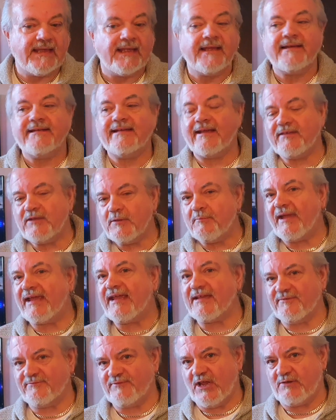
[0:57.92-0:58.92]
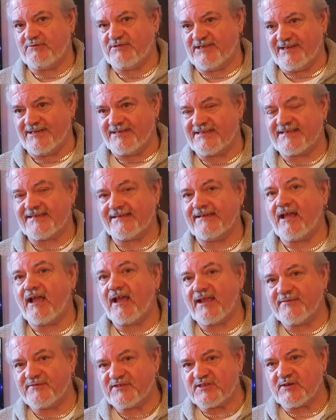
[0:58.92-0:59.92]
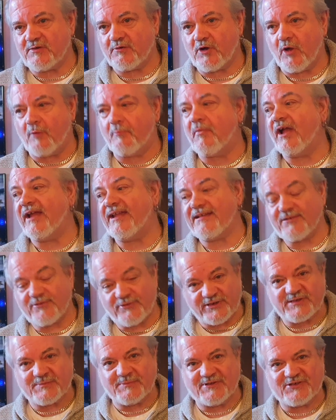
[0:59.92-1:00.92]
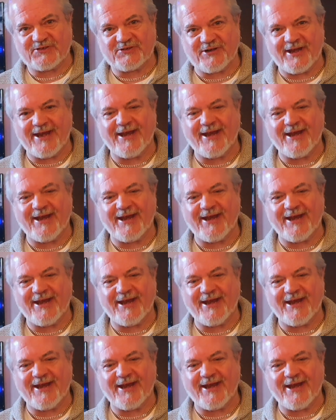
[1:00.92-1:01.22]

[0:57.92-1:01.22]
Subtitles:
Now you may have noticed I have still got my Christmas tree